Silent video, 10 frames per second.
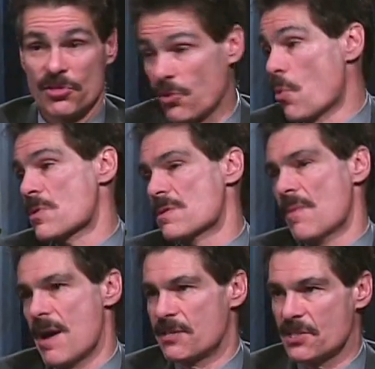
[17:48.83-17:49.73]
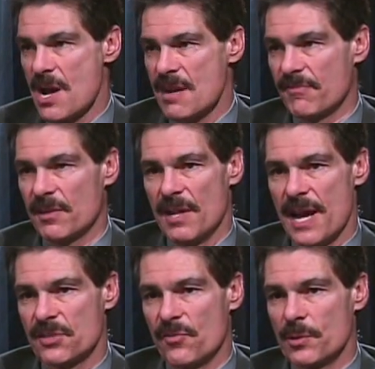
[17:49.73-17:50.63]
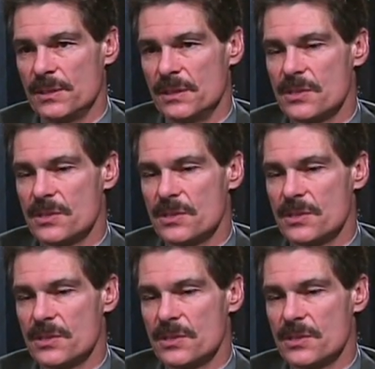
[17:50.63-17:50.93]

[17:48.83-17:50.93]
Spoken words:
thorn in my side for the last 14